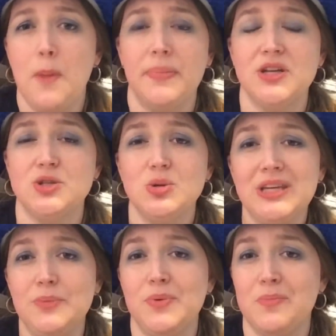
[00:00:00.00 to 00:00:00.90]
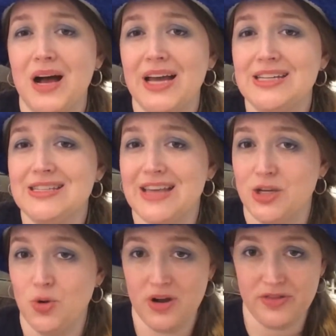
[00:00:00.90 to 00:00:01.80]
But do keep in mind
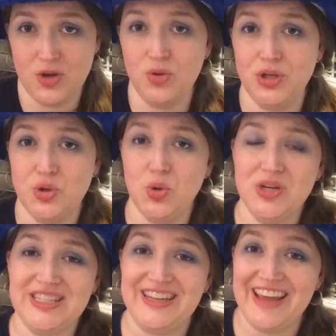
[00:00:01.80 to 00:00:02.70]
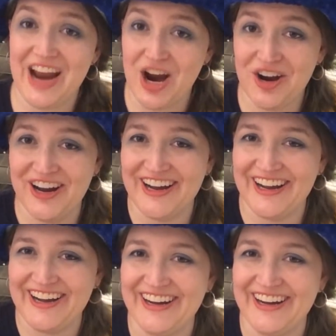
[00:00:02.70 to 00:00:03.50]
that you're not the only tourist there.